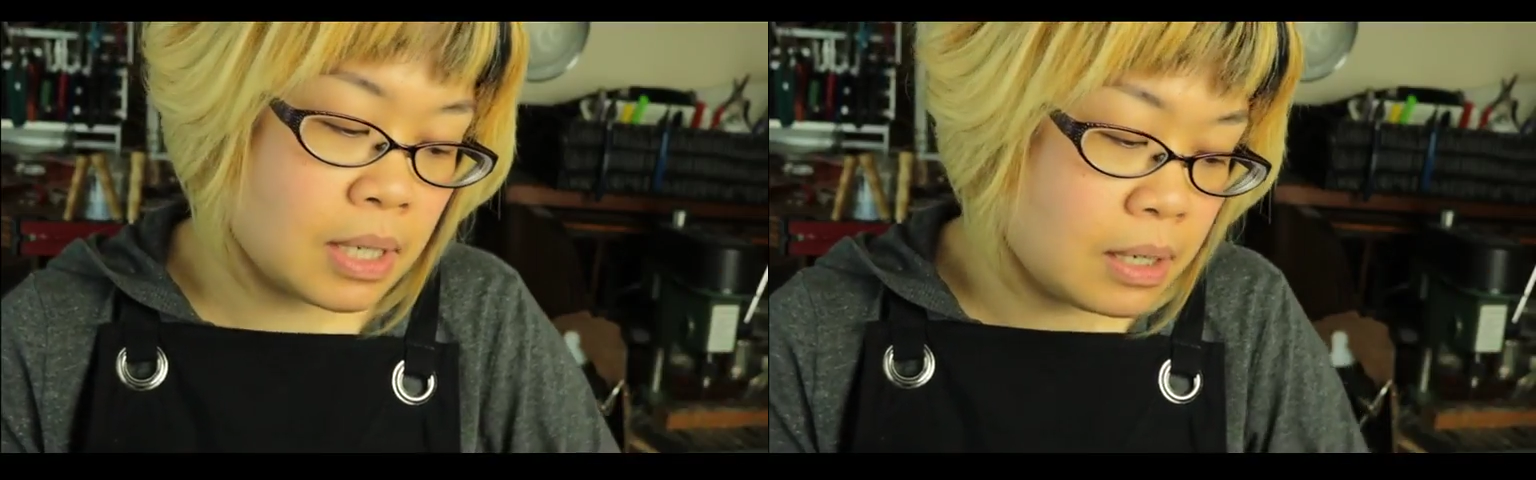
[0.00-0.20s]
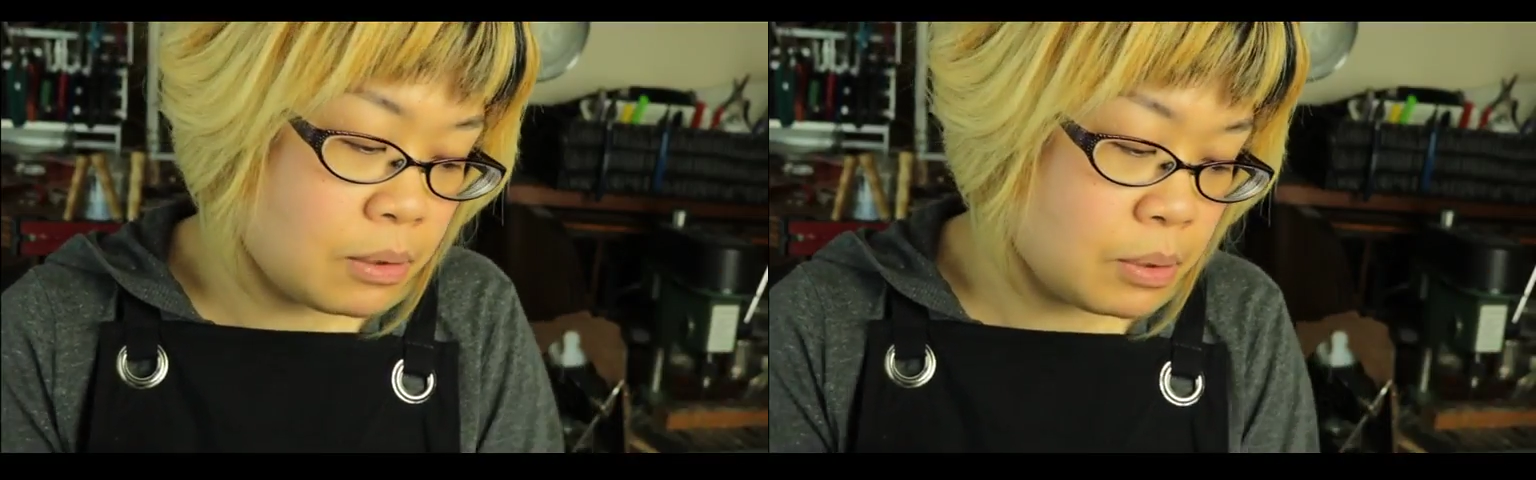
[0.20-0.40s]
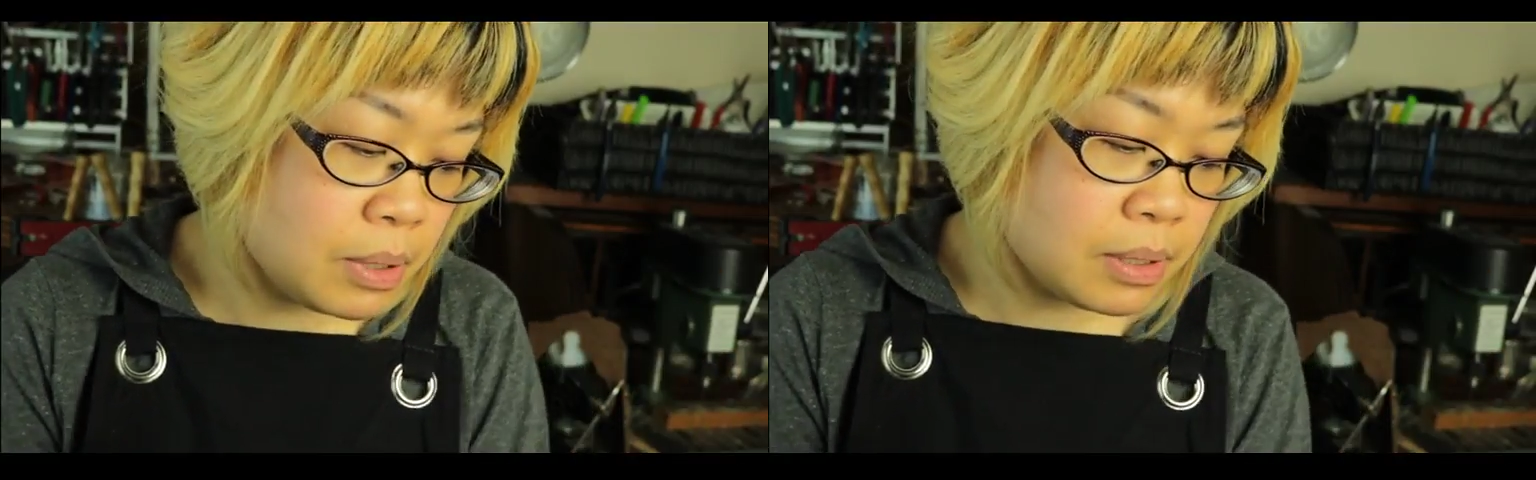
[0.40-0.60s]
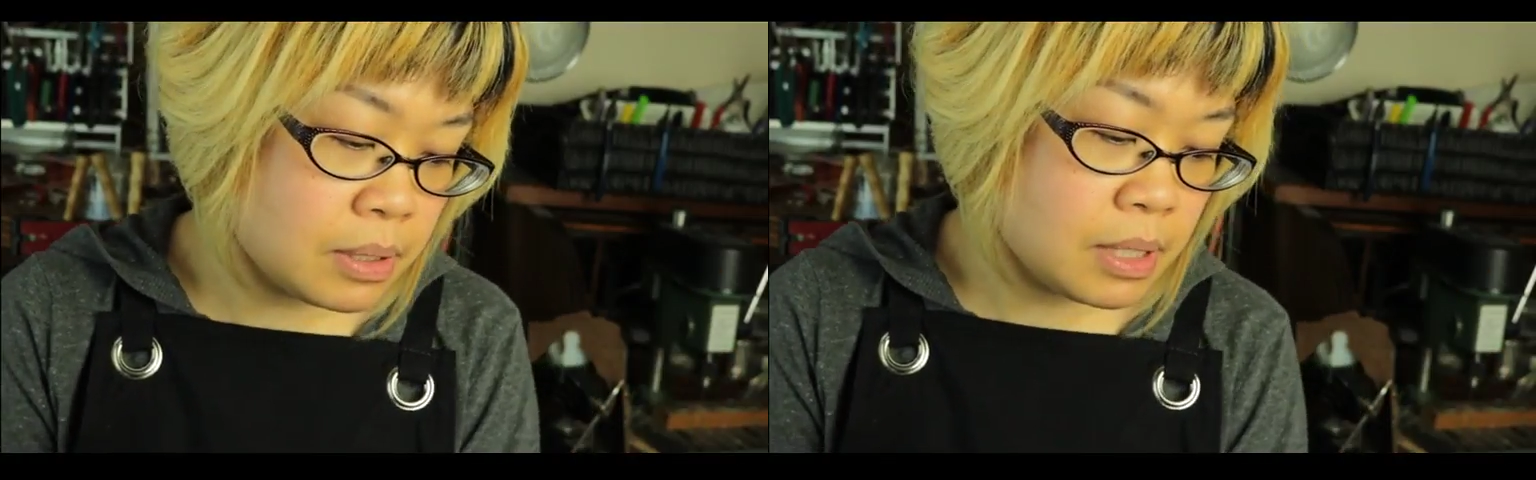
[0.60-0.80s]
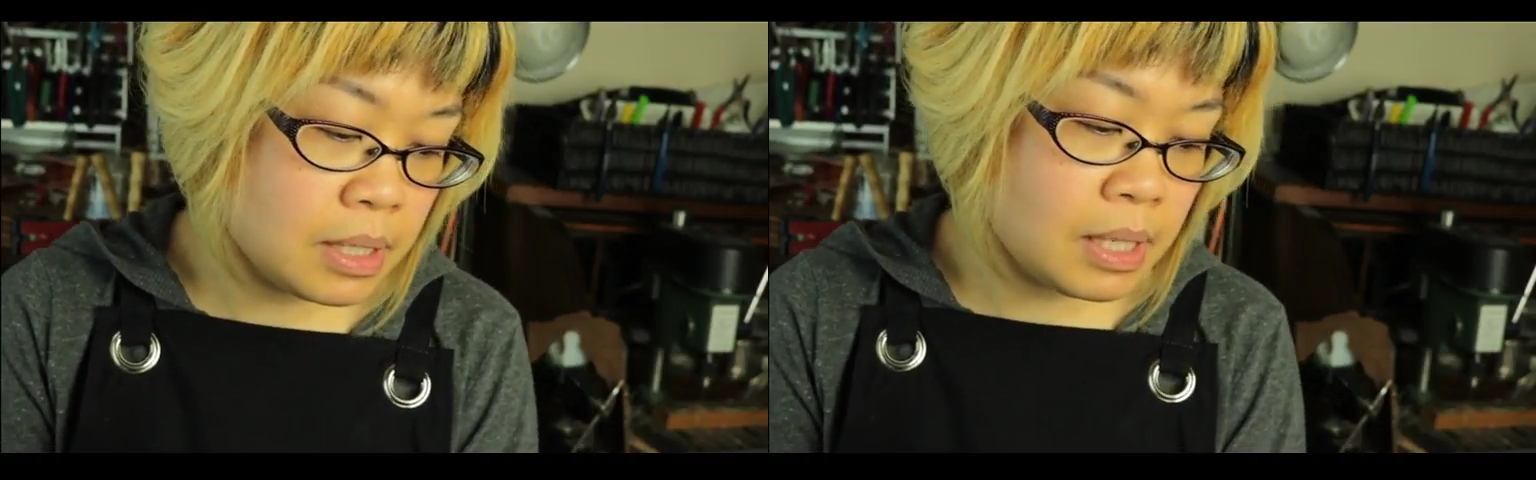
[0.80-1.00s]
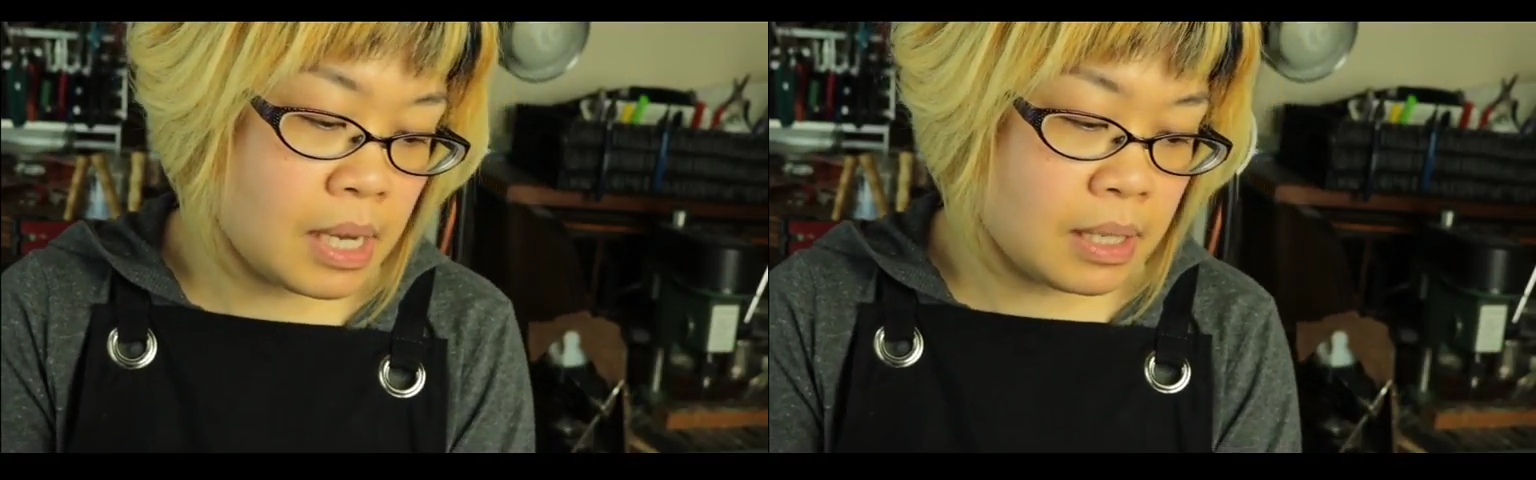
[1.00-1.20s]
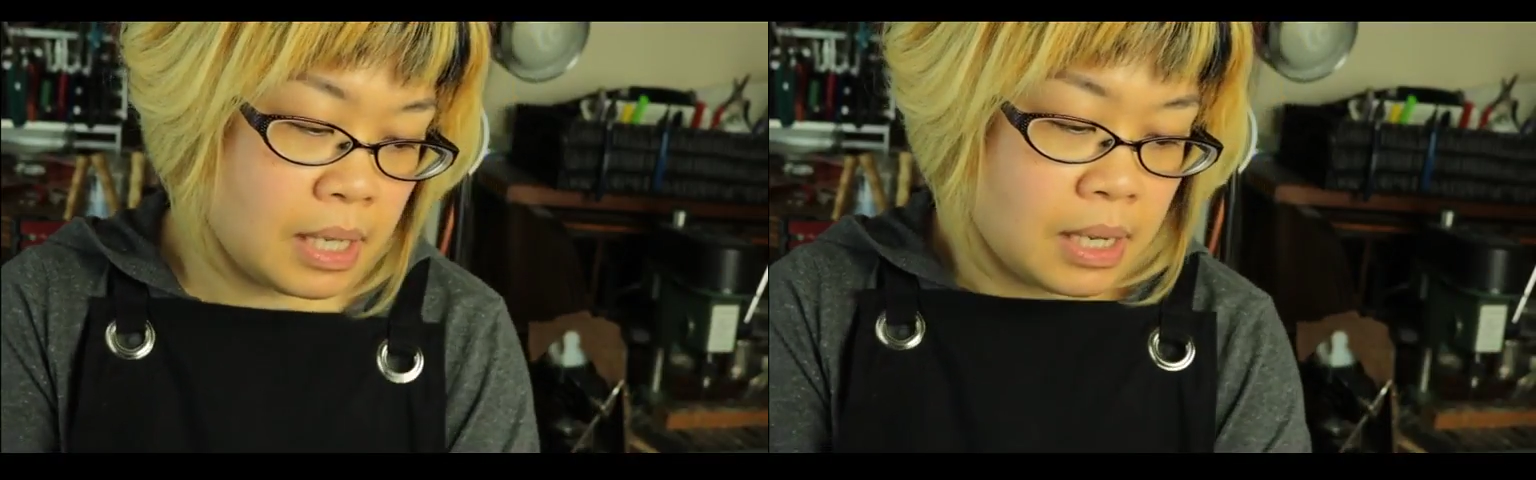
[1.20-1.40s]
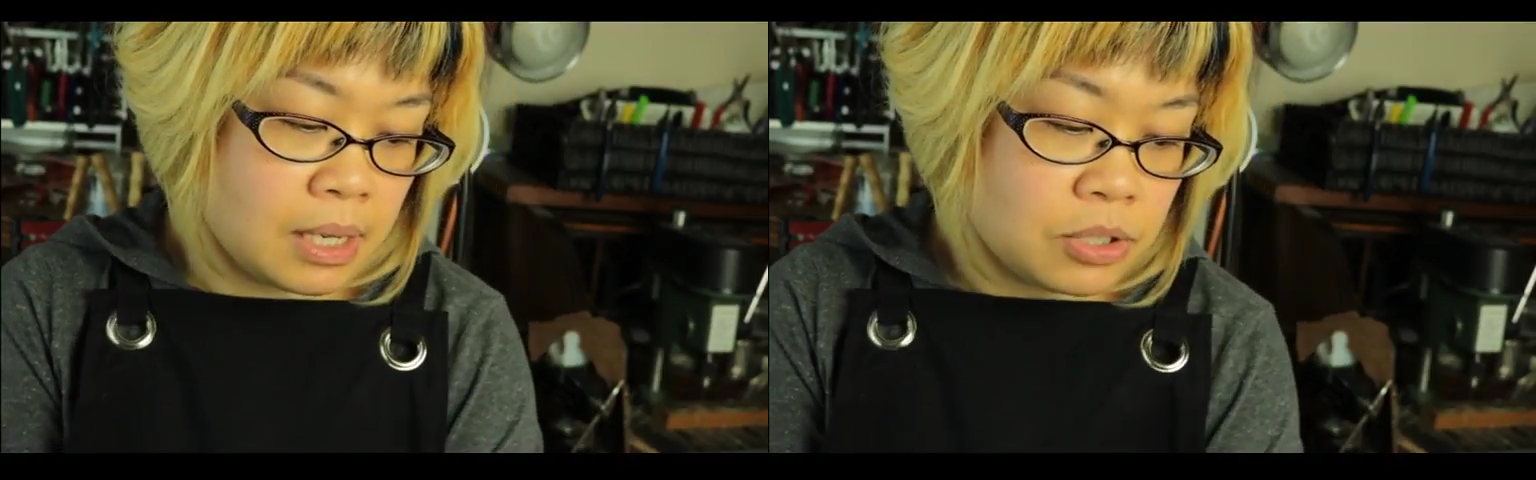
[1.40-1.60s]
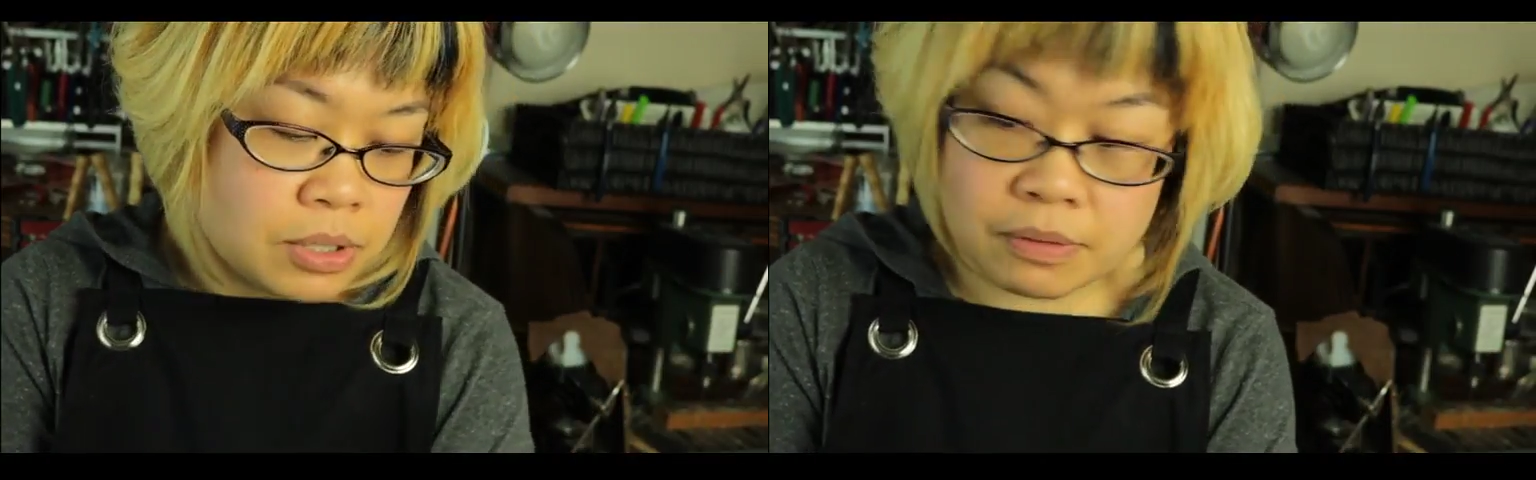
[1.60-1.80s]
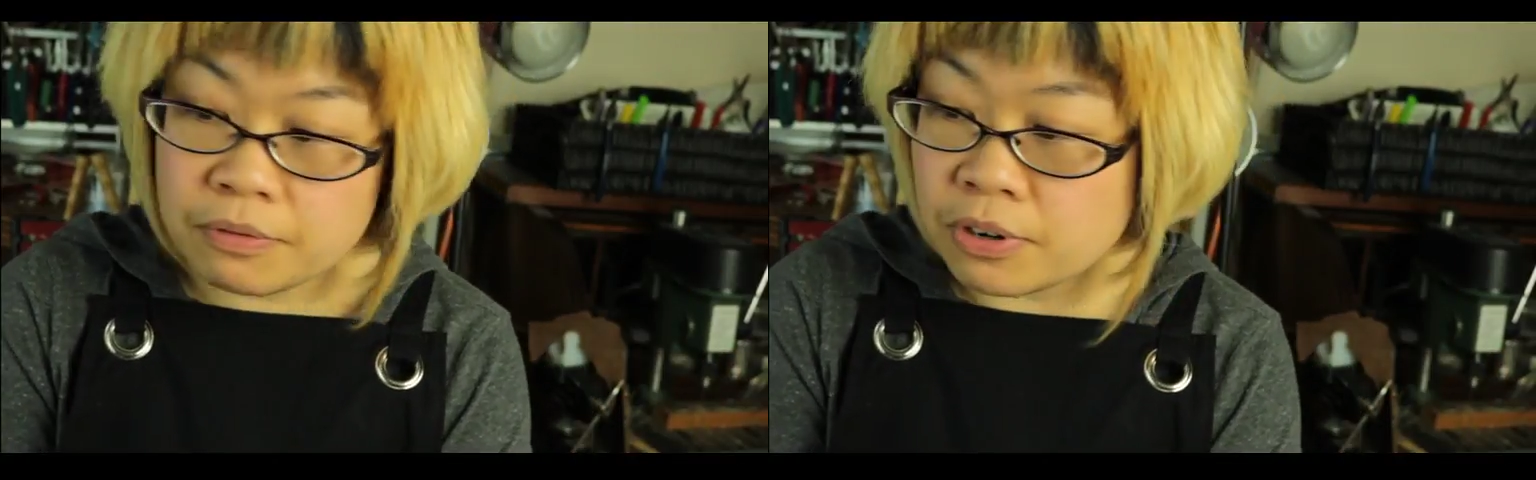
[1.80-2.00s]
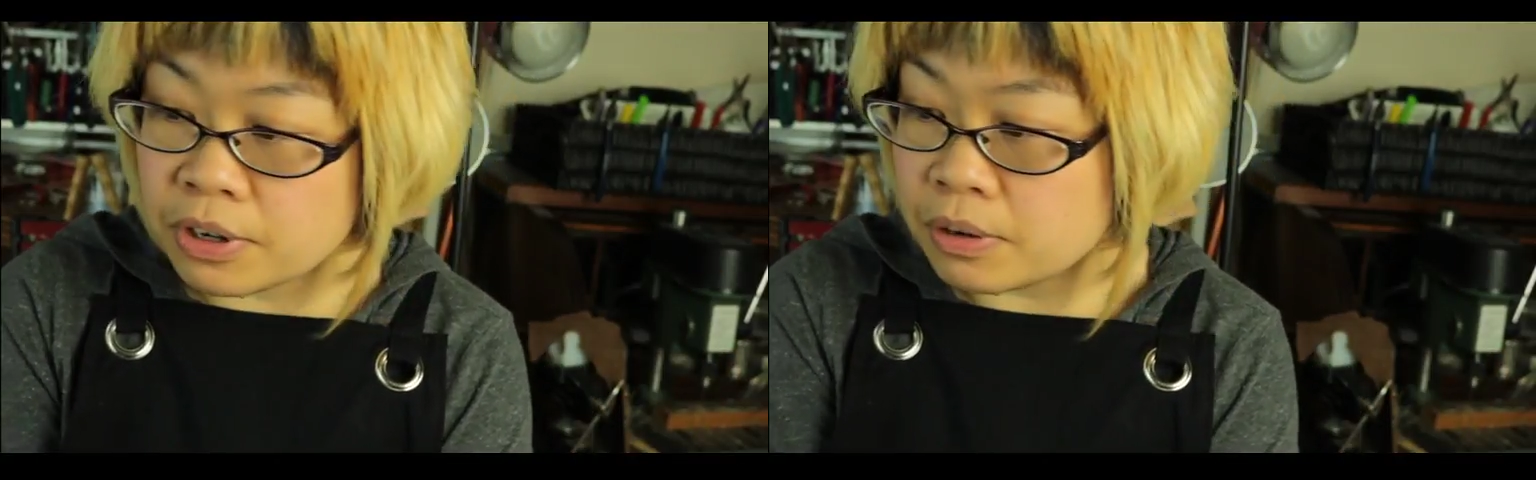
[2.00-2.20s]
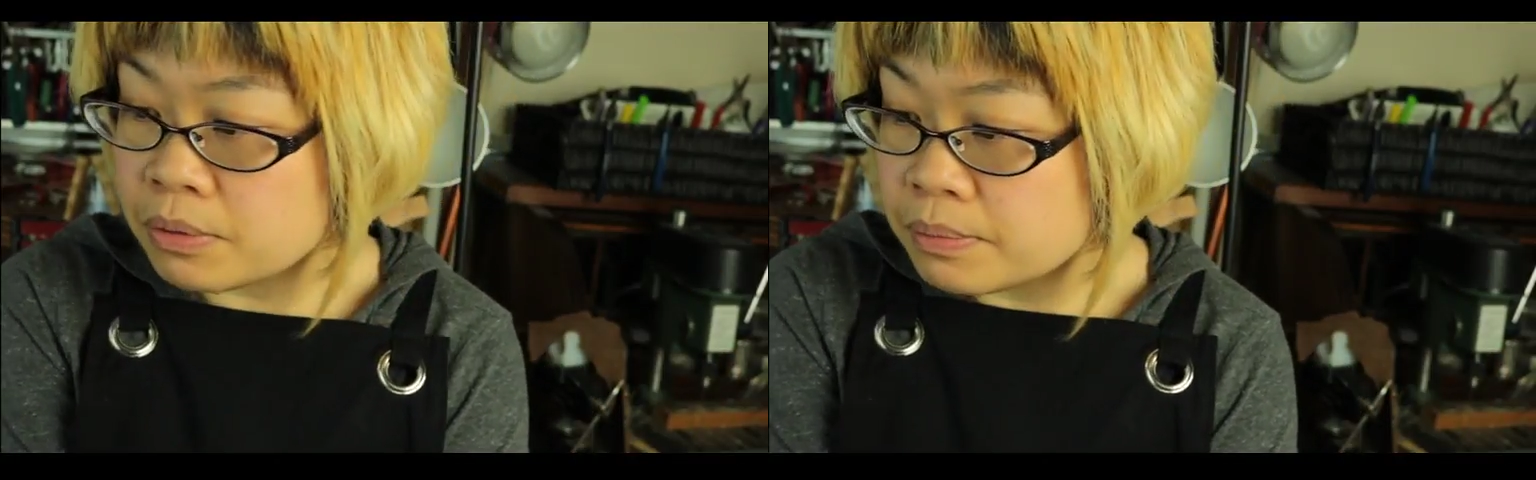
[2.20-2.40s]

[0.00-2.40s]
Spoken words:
I will gladly answer it for you.